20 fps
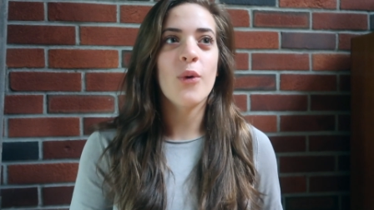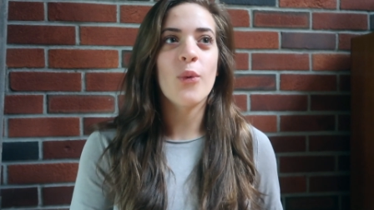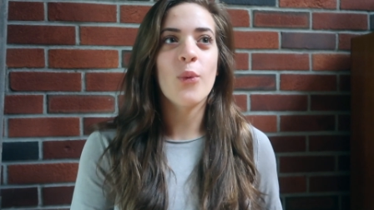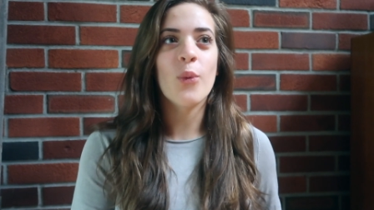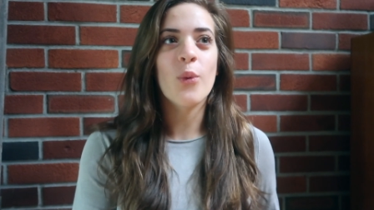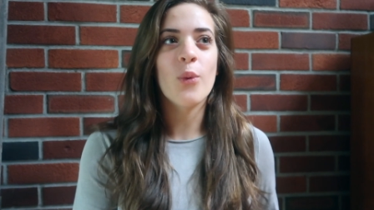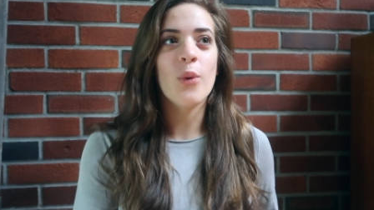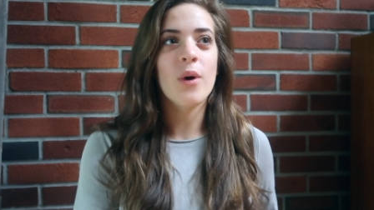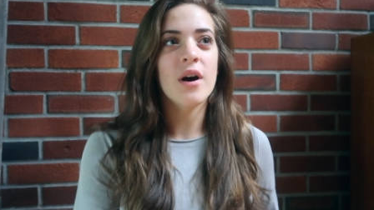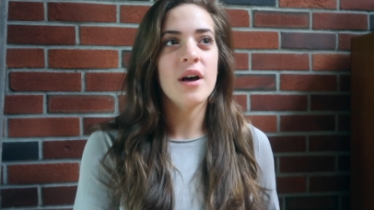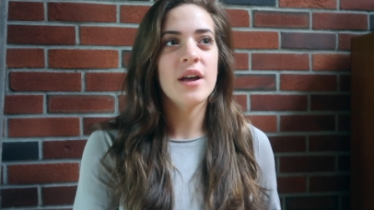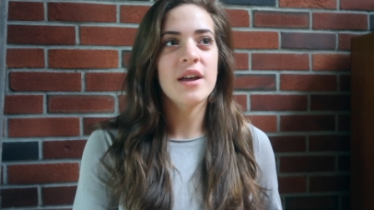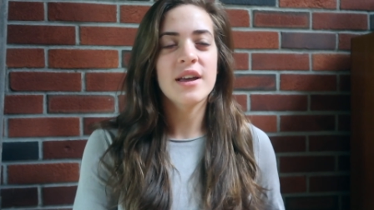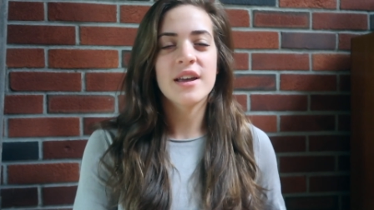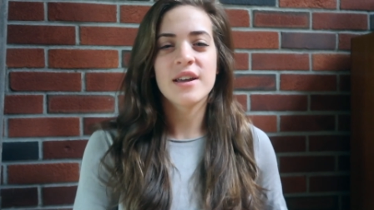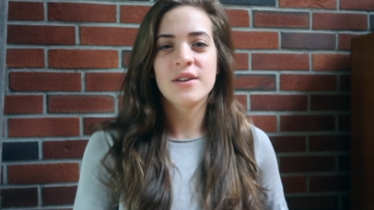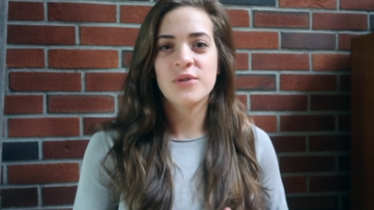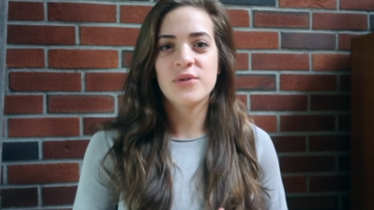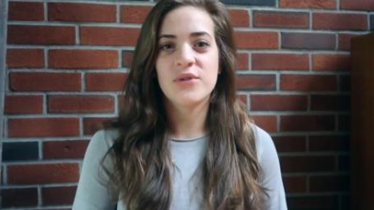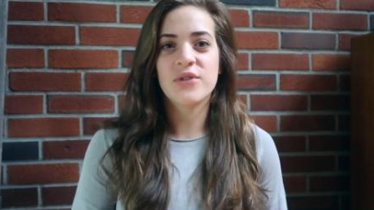
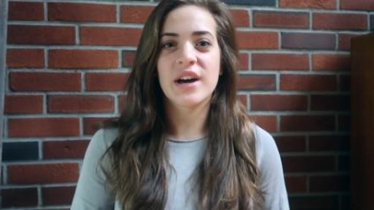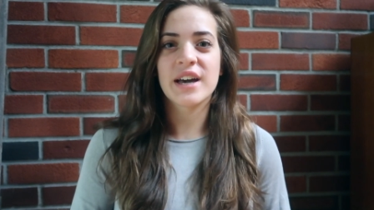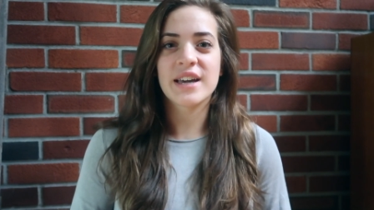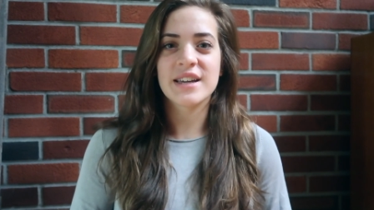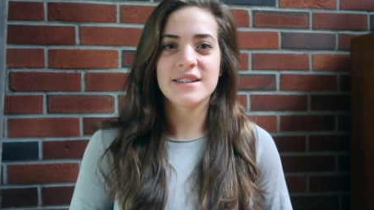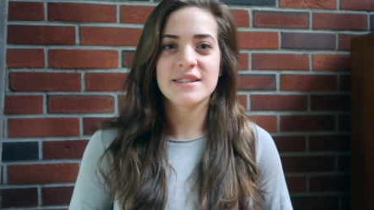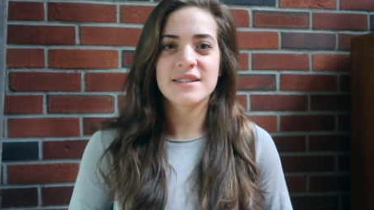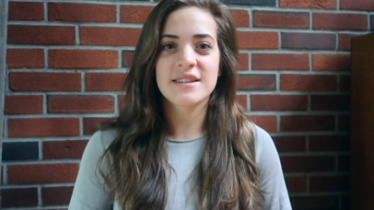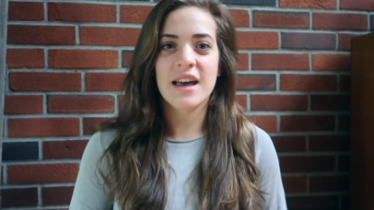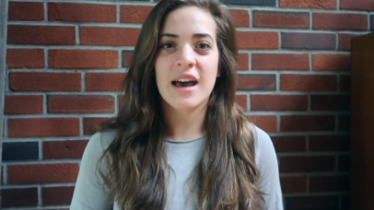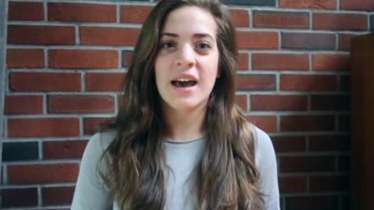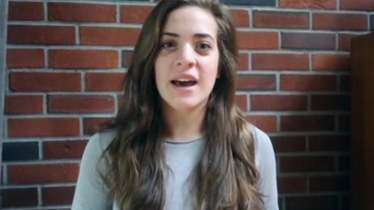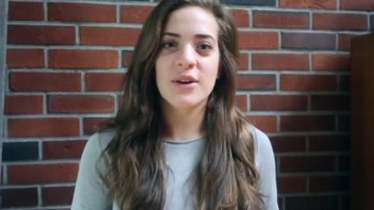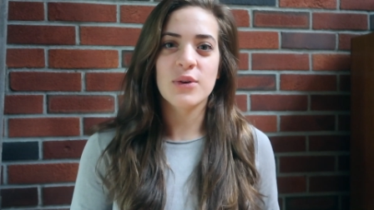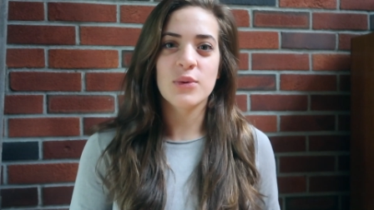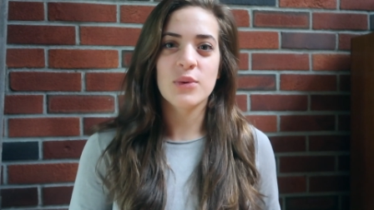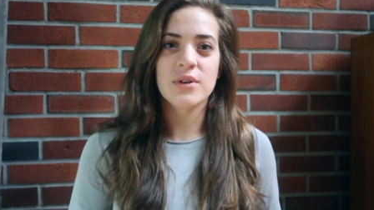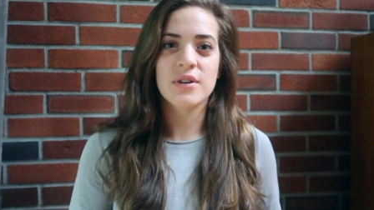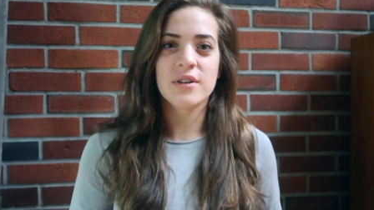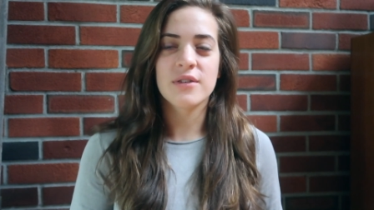what advice
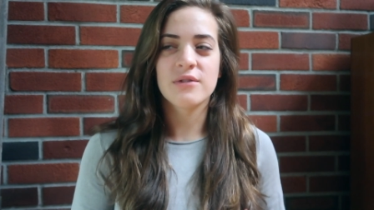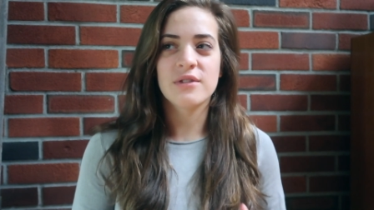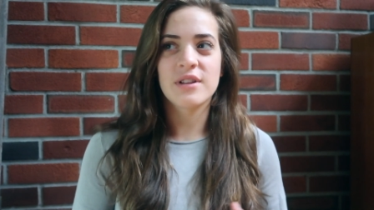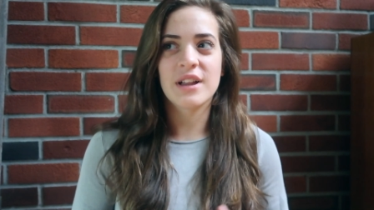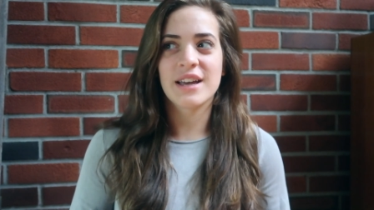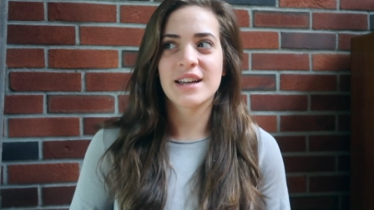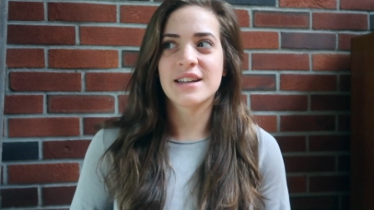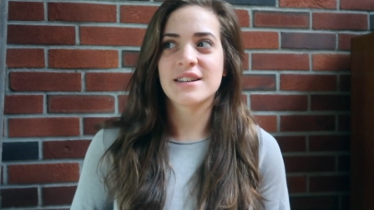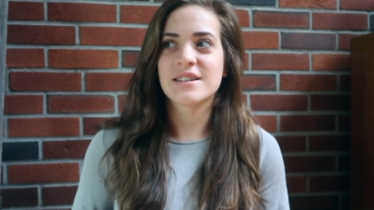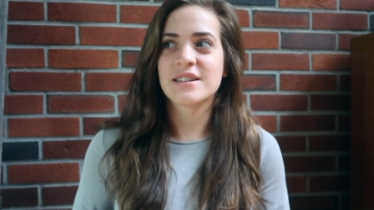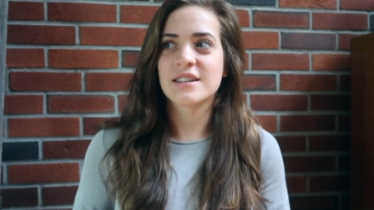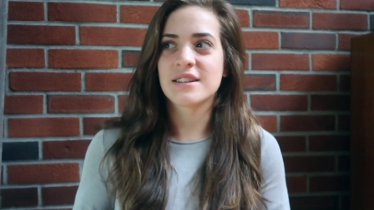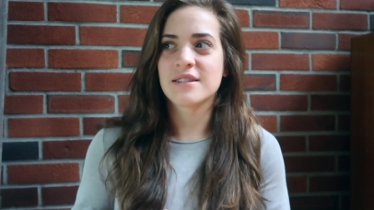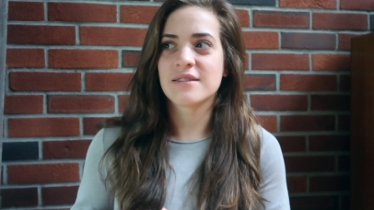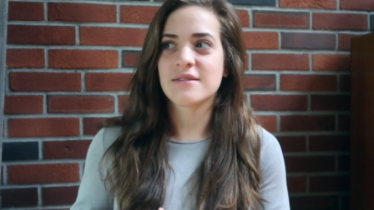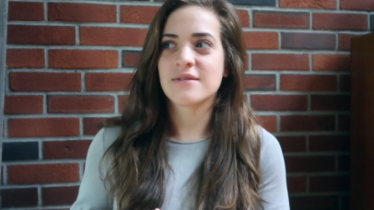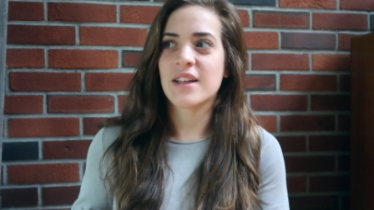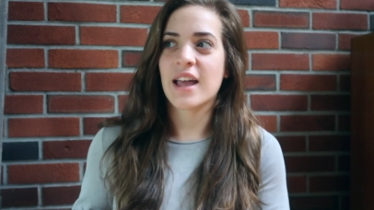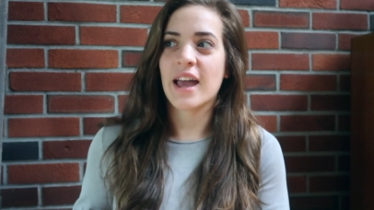I would have liked to